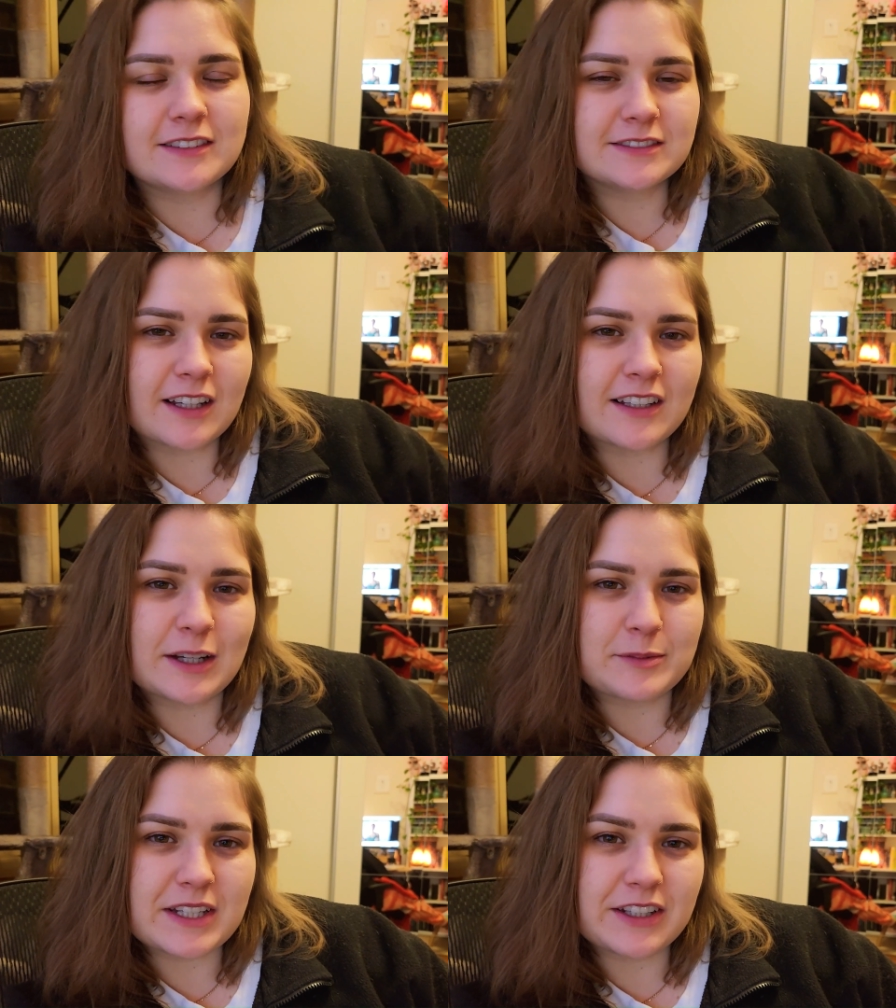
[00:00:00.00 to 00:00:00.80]
i'll
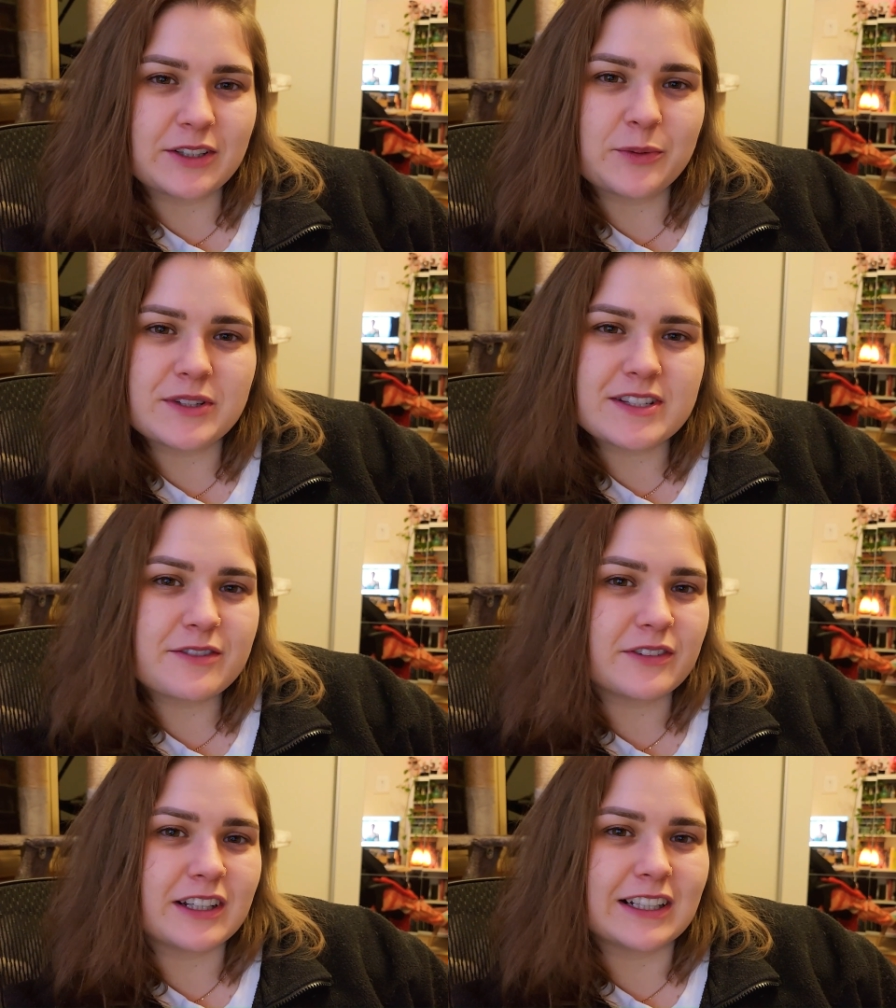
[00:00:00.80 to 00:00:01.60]
update you once
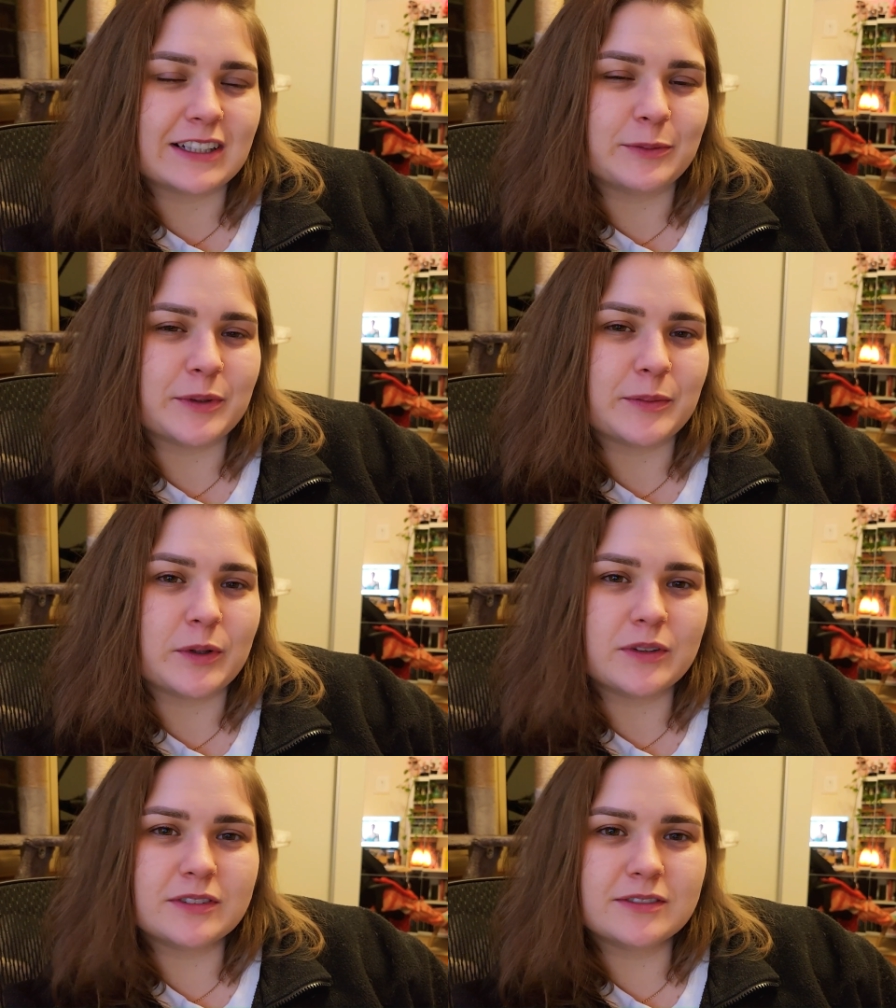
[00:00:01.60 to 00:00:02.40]
i've read a little bit more